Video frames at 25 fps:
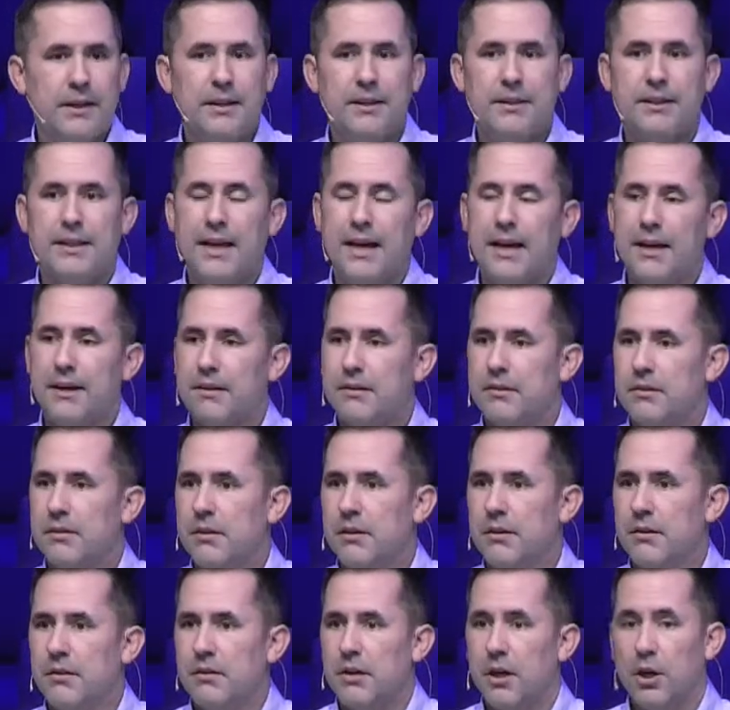that
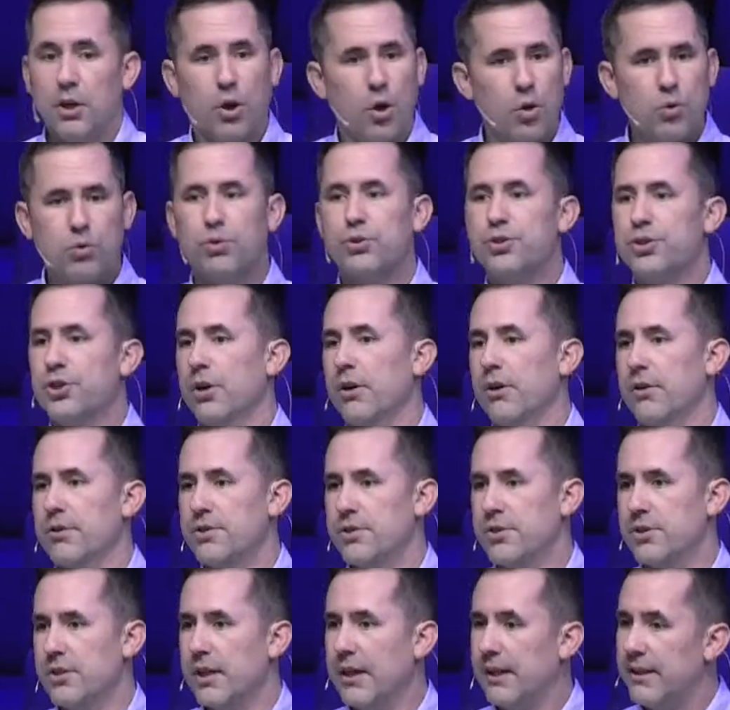a local
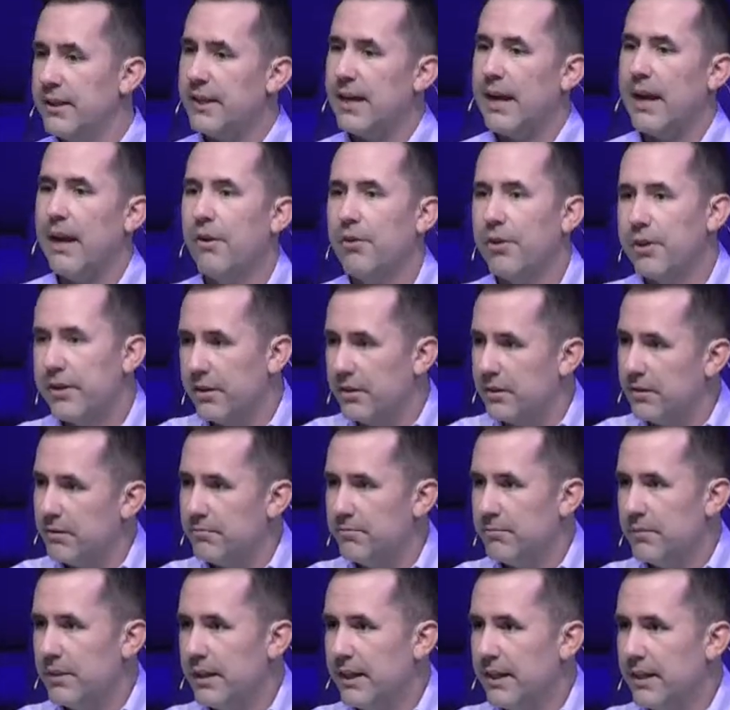church in the area
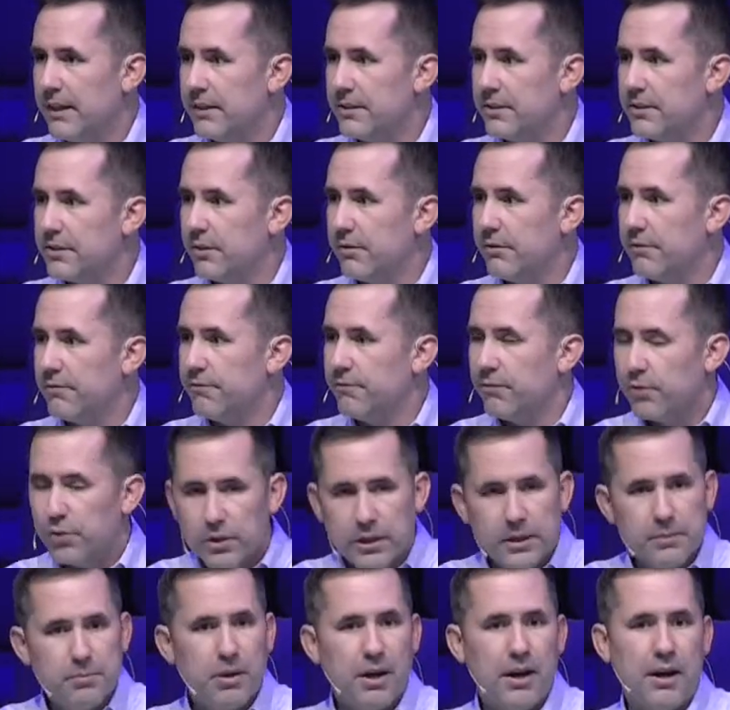is
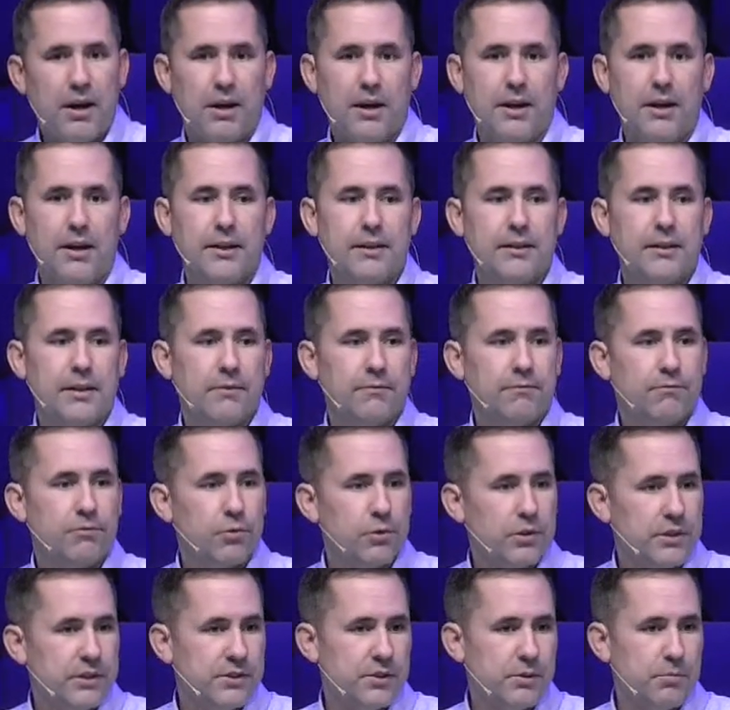fully behind and
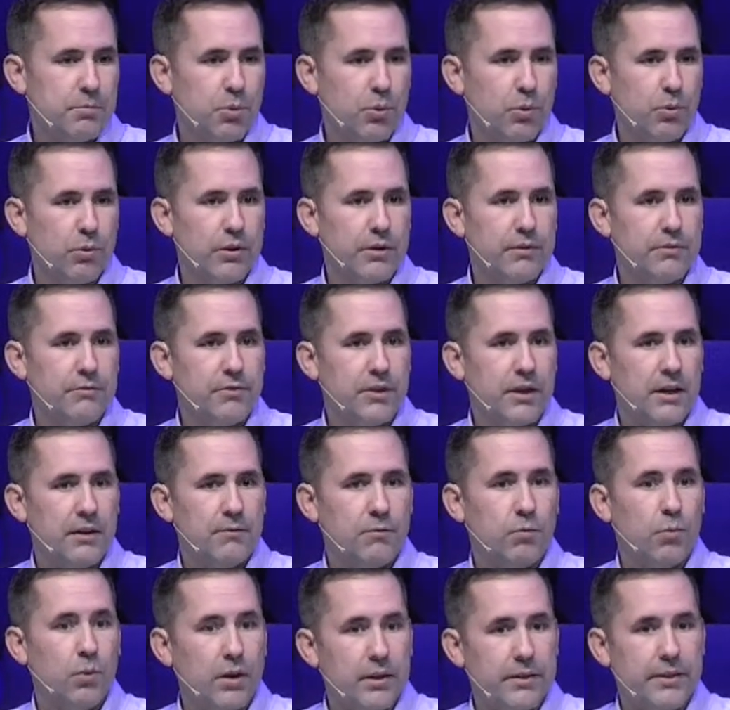fully supportive
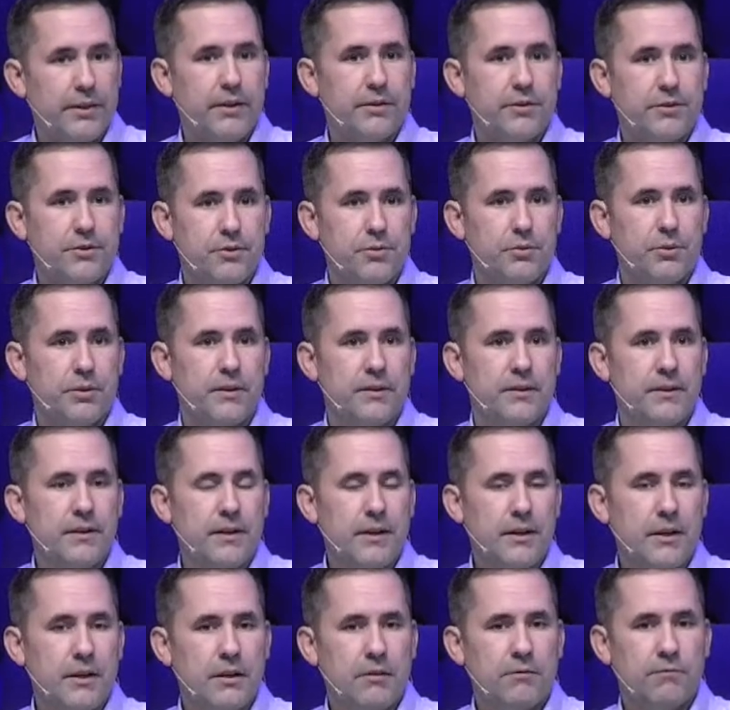of what they're doing
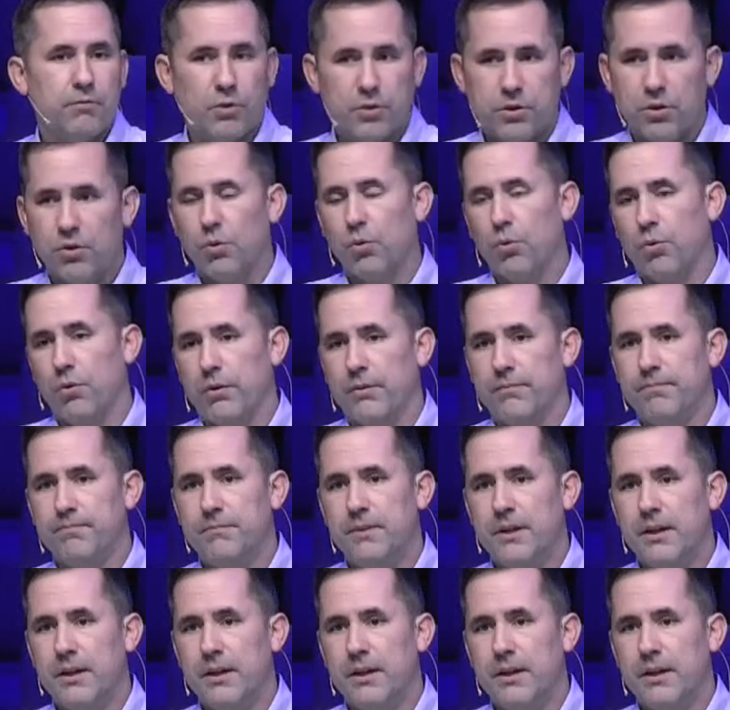for the Lord.